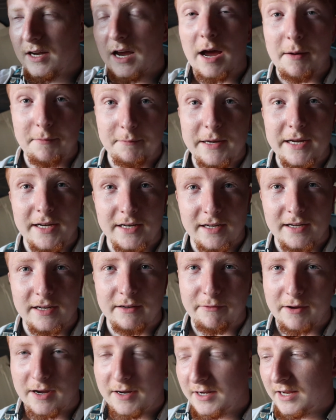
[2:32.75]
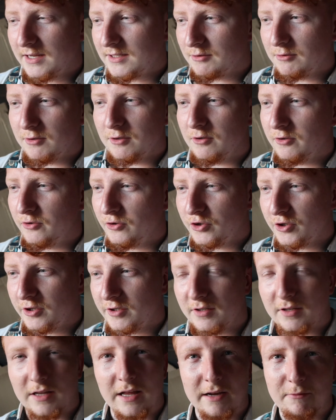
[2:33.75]
I mean it if I get to
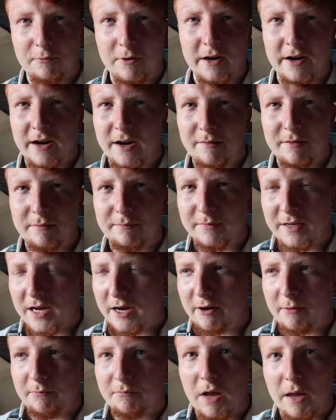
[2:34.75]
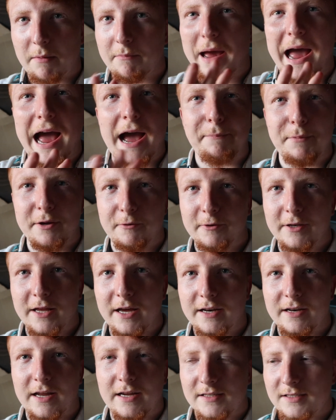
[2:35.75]
100 like where I am now I'm, I'm happy with
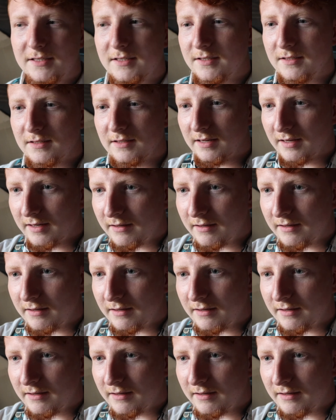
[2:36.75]
that that's